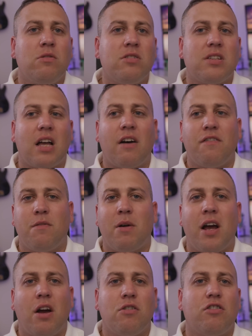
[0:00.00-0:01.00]
own stuff, for
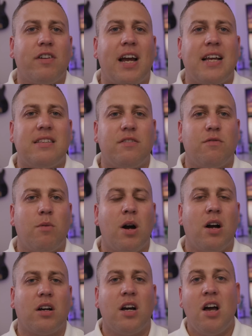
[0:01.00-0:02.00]
my own creative
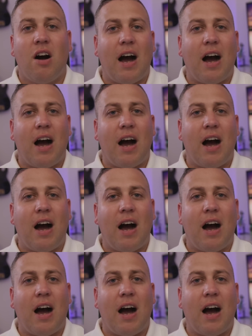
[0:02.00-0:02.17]
work,